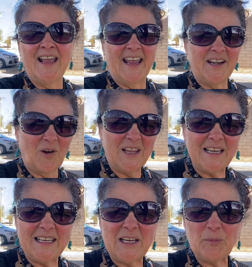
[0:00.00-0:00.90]
And only a
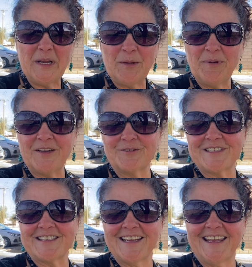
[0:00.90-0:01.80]
little bitty bit was
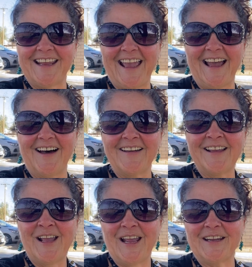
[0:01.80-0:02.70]
sticking out.
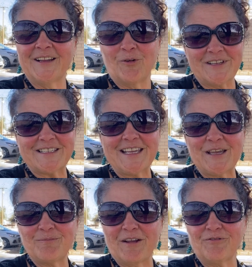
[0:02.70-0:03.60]
And once
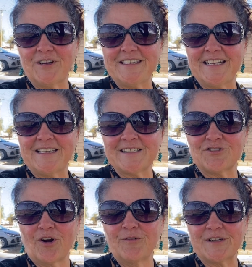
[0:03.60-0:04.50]
again, my friend Dennis
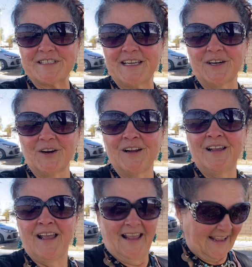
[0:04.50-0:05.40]
drove us here.
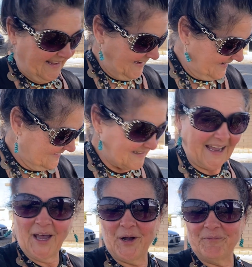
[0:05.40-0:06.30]
And
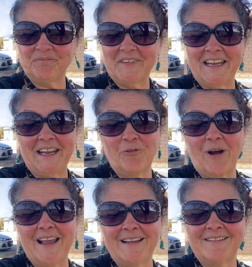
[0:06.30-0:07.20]

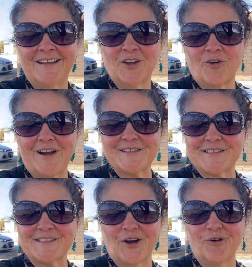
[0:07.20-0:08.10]
anyway,
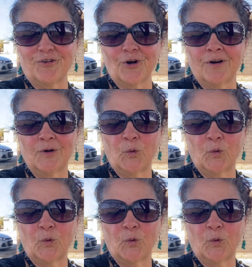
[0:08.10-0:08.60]
crisis over.